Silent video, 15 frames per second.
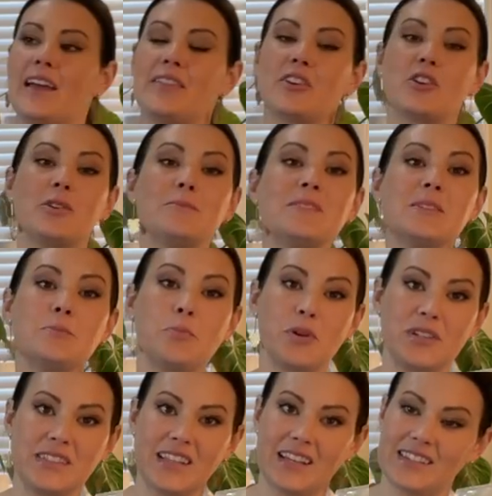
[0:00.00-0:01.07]
And the Crimson
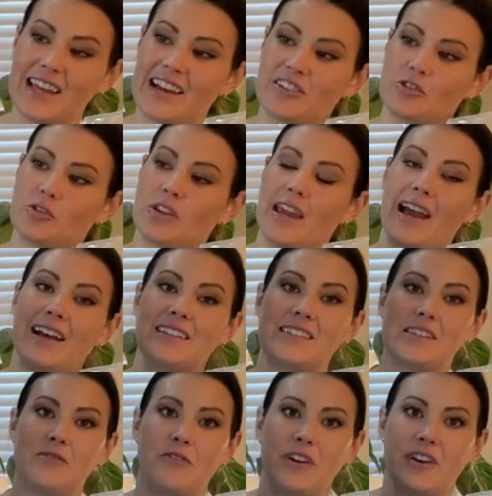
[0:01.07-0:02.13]
Princess actually
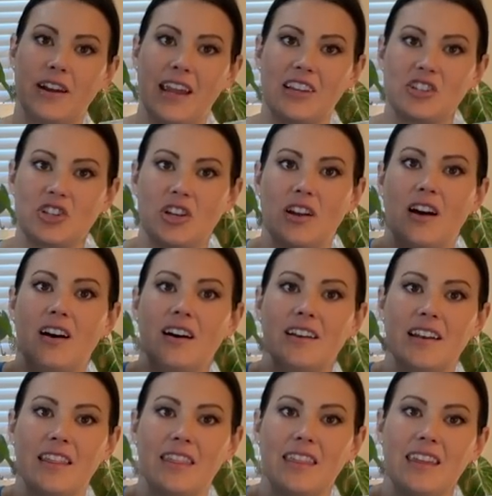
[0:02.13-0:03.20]
has the variegation
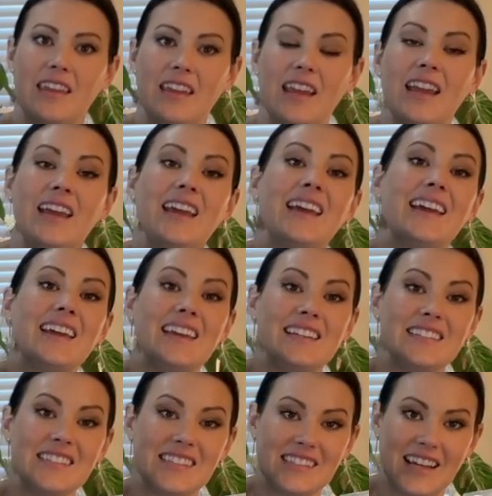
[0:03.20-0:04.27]
on the
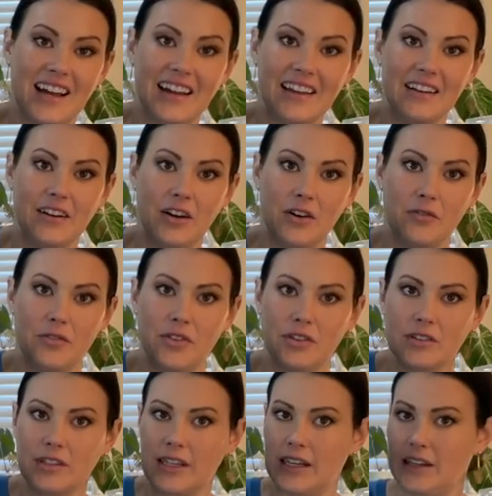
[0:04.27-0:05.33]
inside
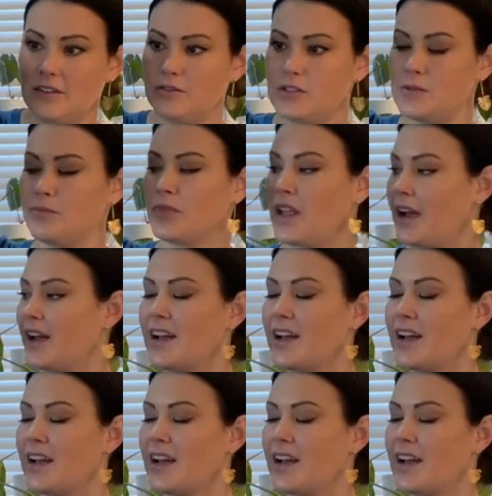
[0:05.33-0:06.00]
of the leaves.